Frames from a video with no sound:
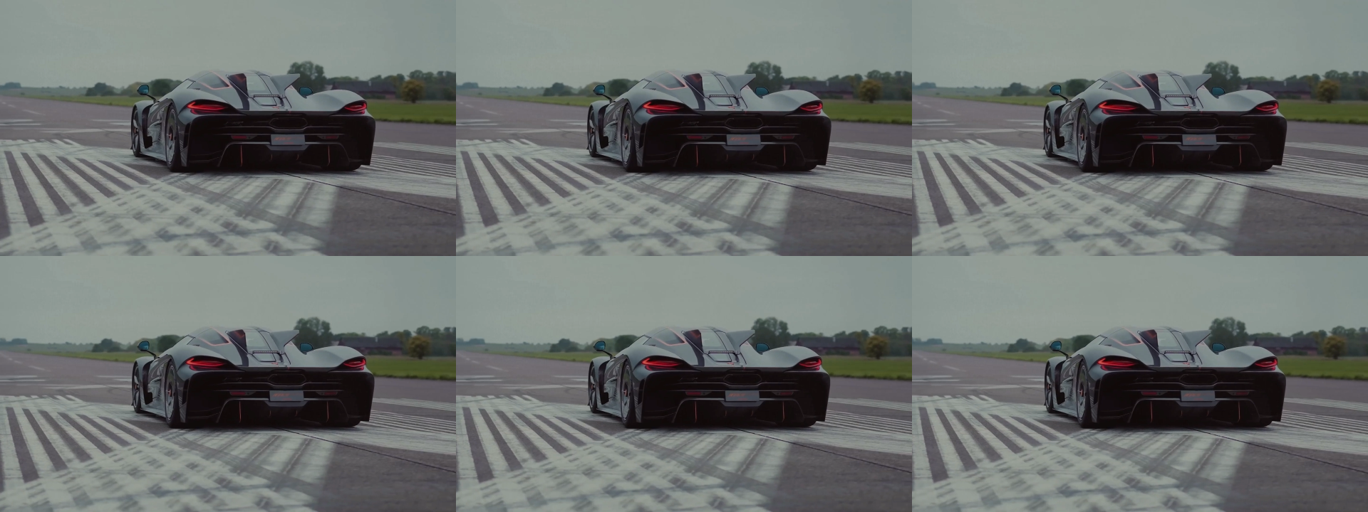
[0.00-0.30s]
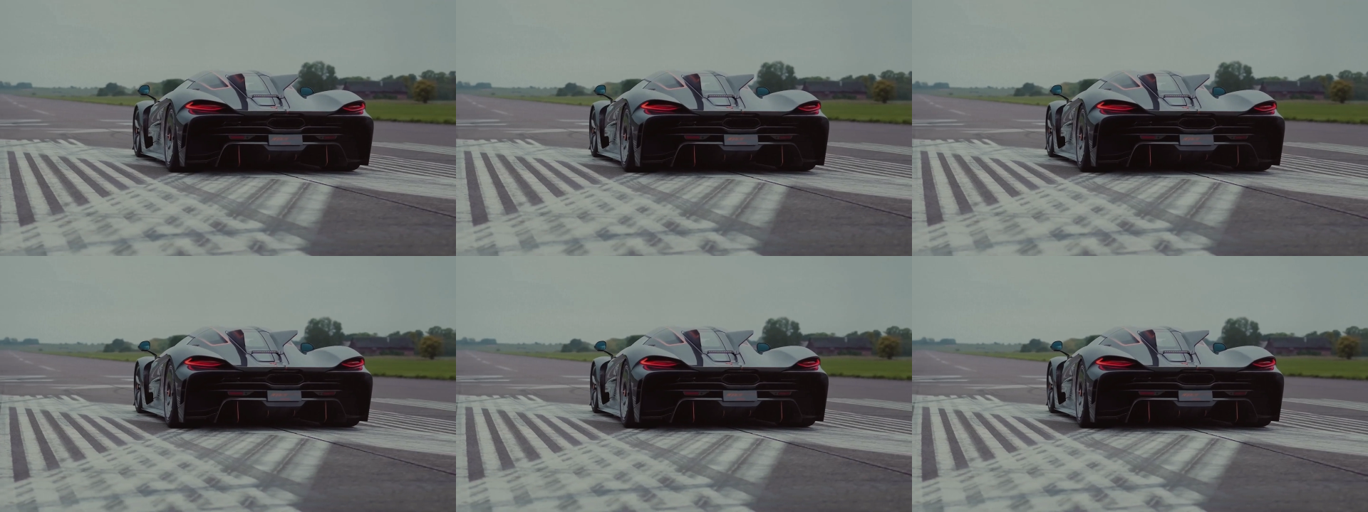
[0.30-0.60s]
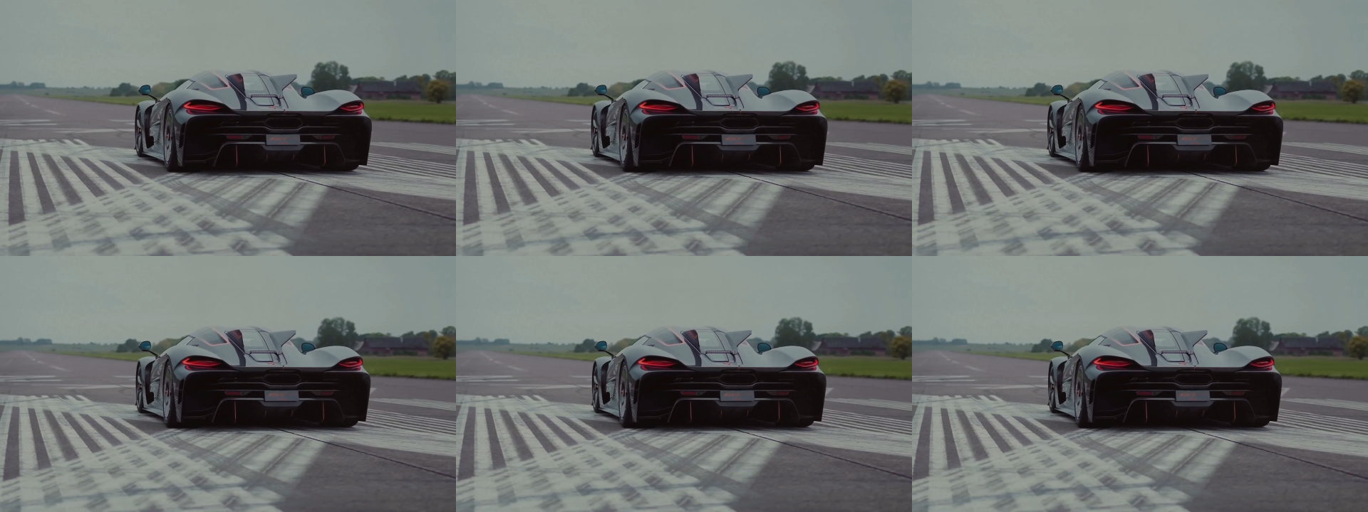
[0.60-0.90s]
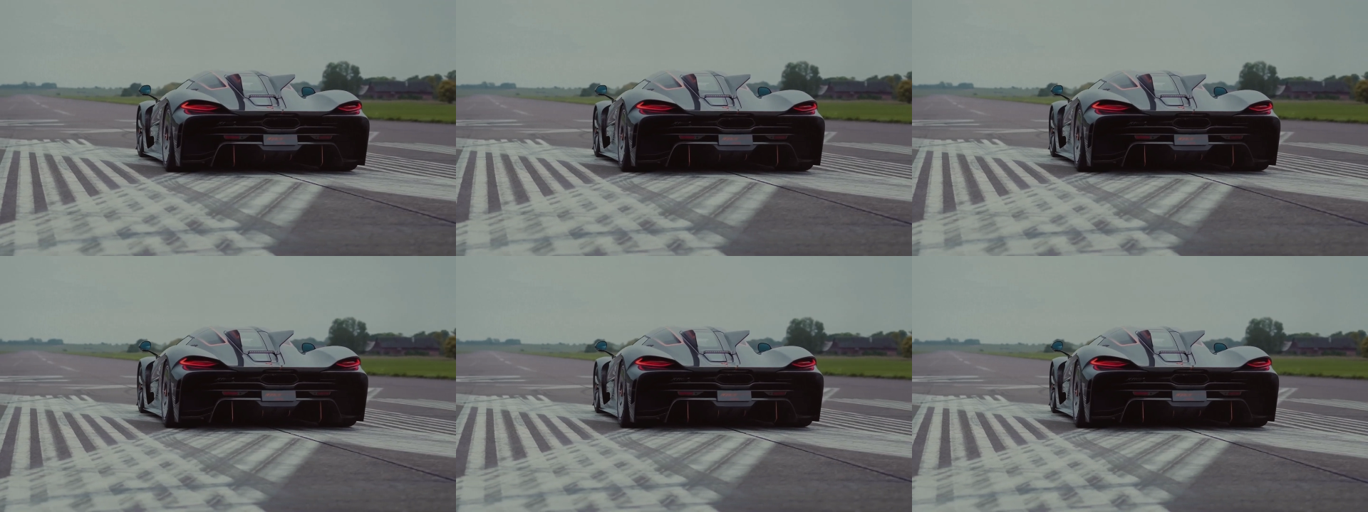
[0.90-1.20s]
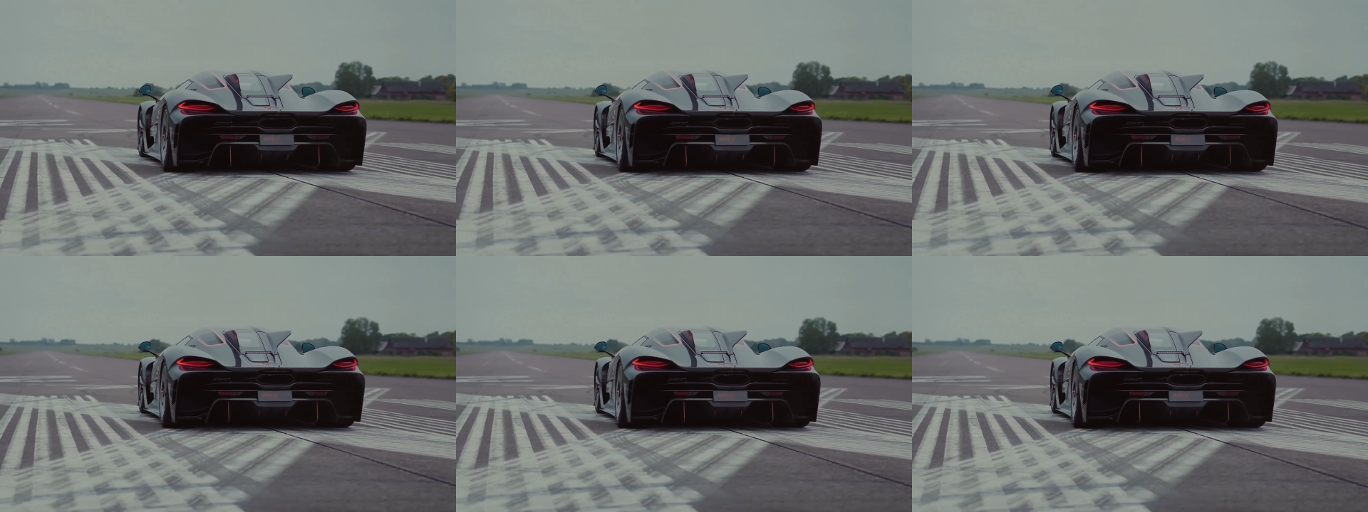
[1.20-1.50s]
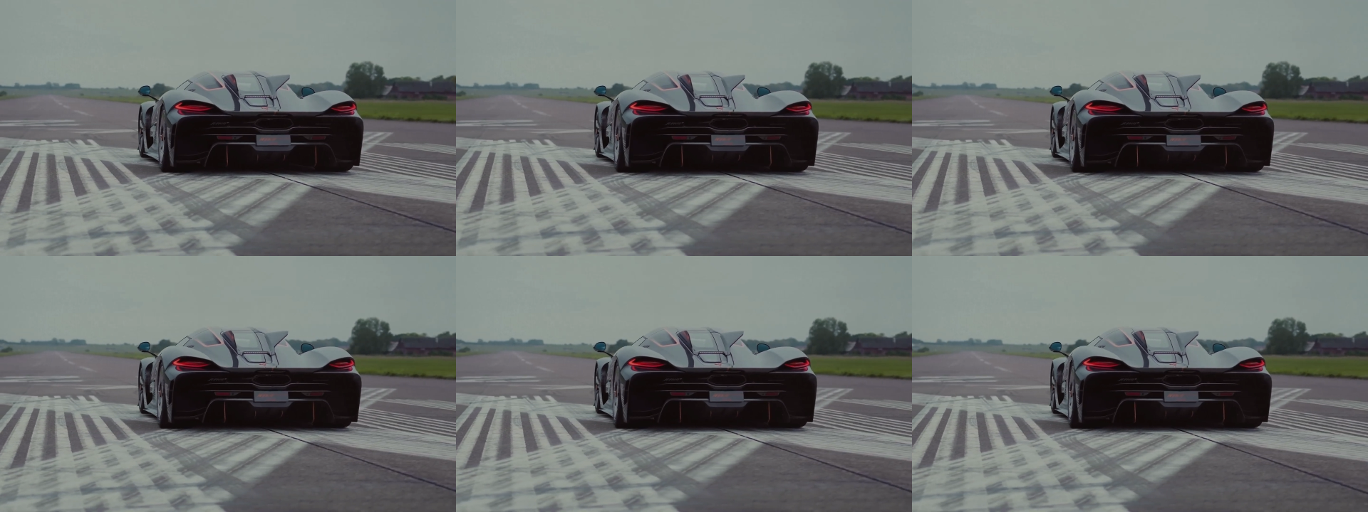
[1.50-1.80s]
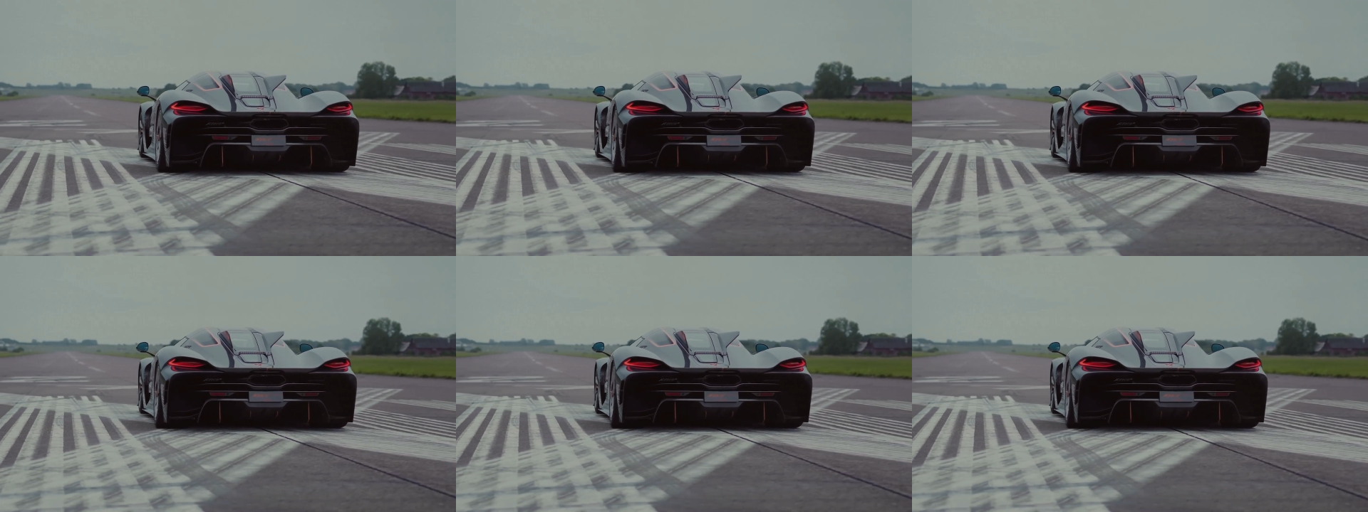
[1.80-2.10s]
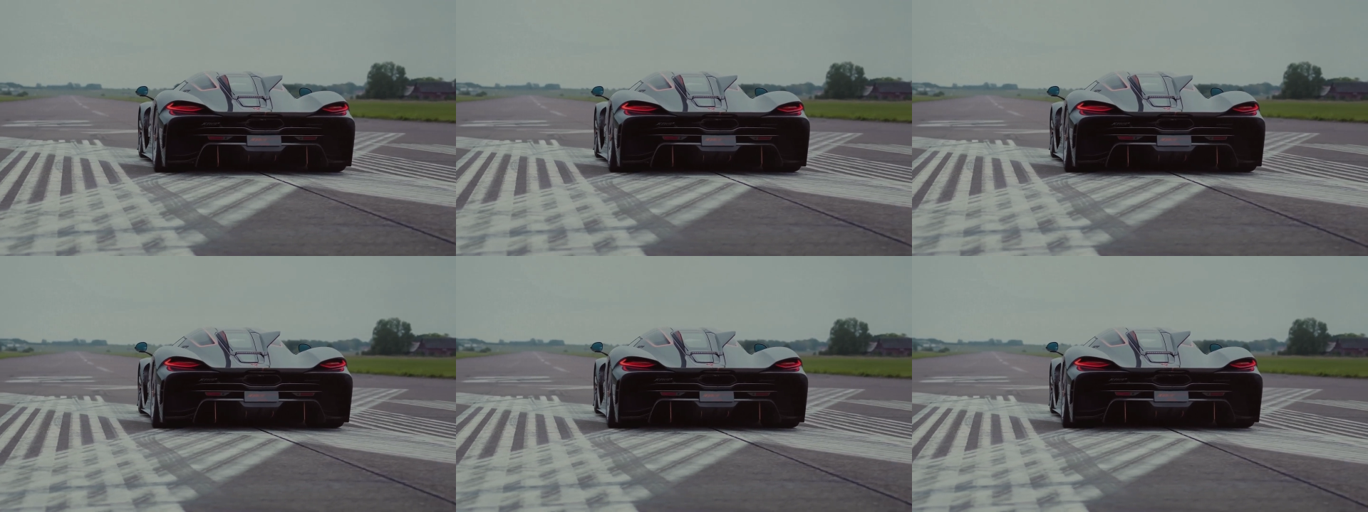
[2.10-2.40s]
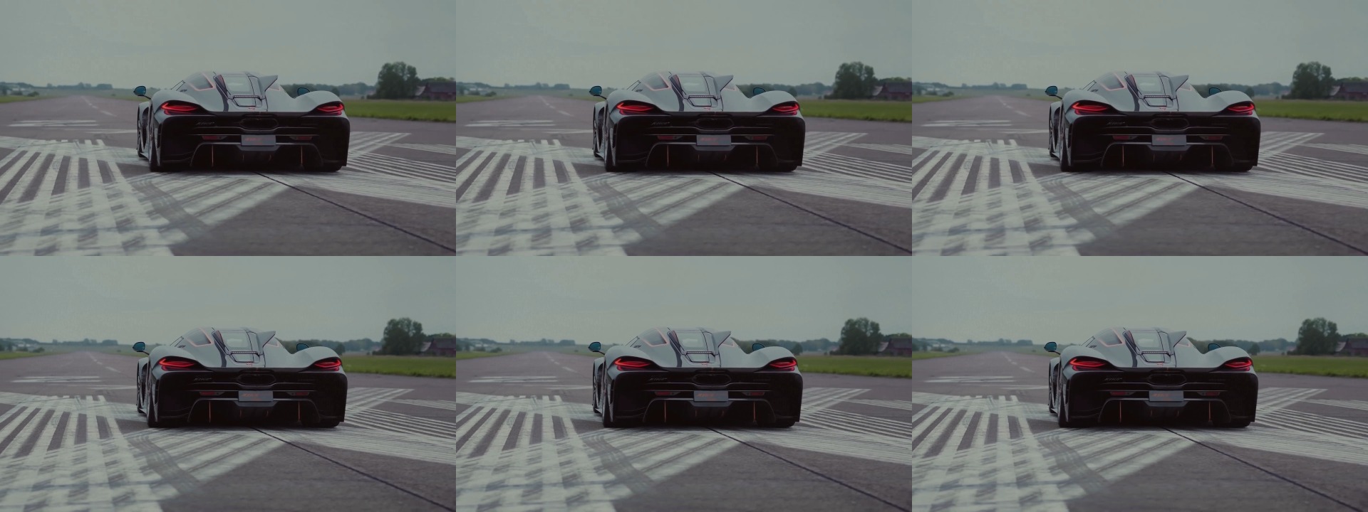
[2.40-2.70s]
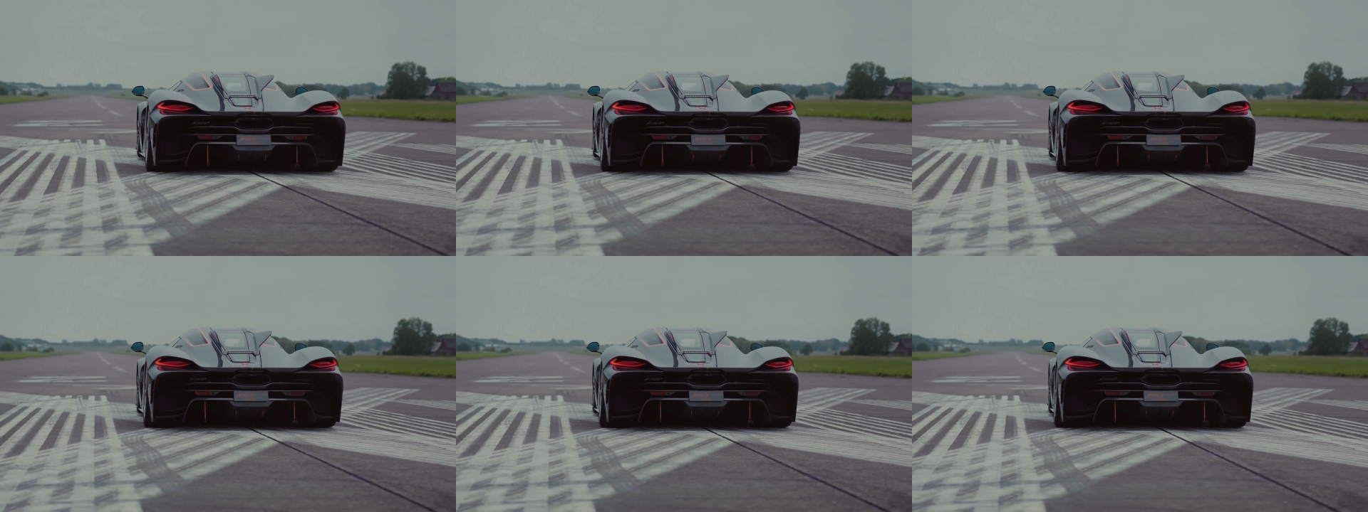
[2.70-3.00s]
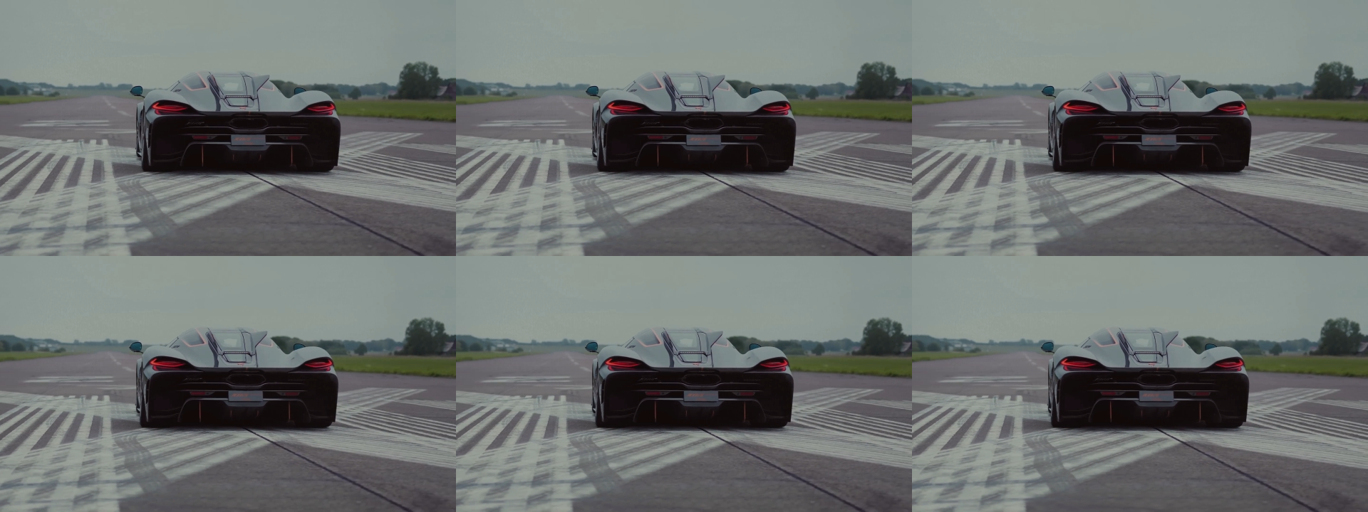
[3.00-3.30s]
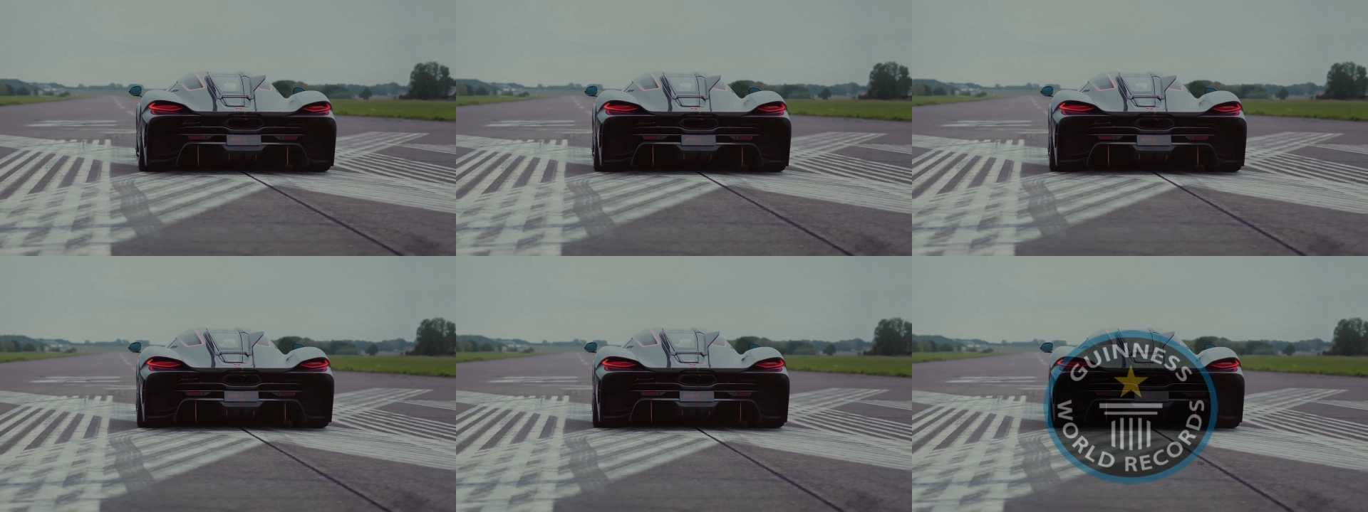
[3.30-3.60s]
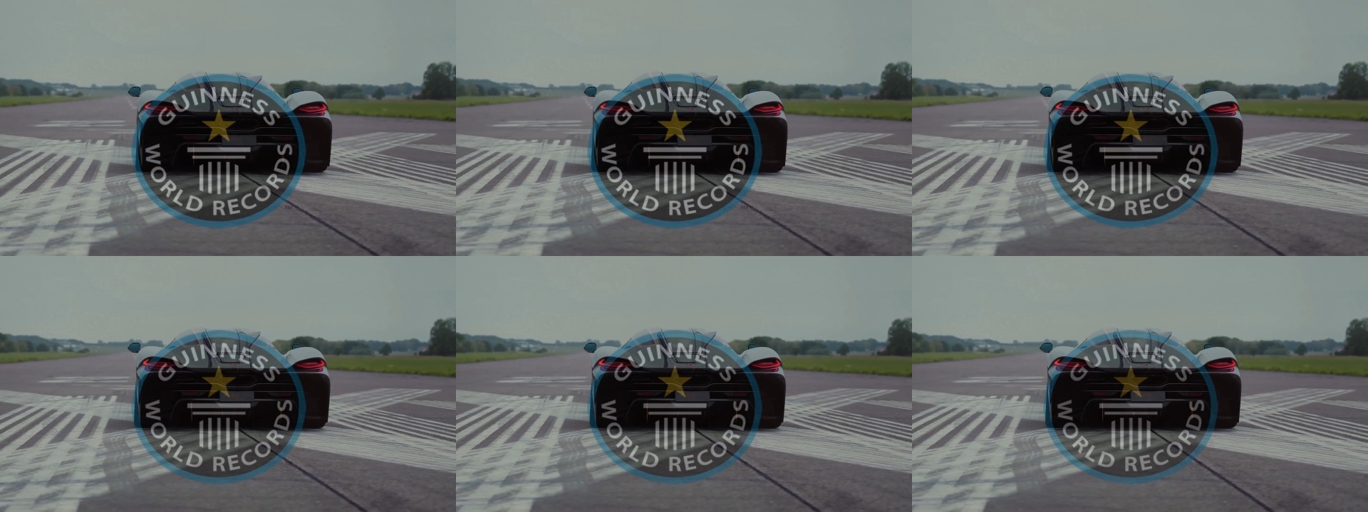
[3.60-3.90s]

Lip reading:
[unreadable: no face in view]